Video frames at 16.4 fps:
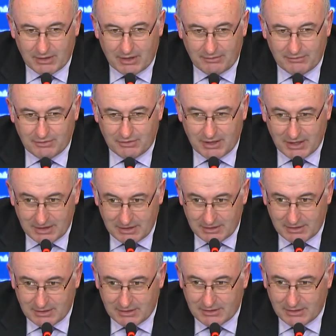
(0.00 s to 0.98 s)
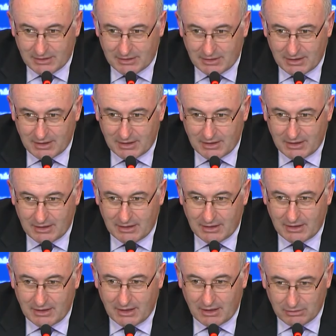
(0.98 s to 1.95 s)
of trade
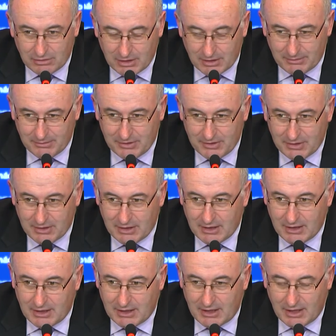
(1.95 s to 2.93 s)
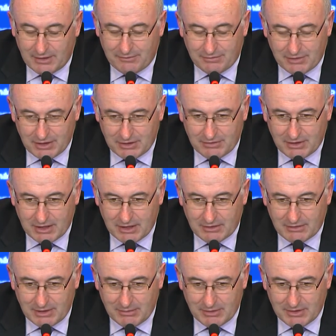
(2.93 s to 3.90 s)
outcomes and free trade
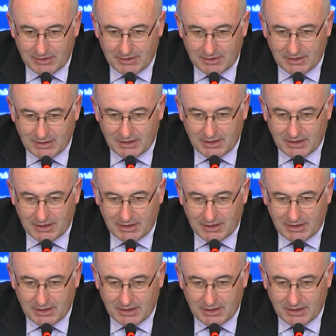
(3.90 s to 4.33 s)
agreements,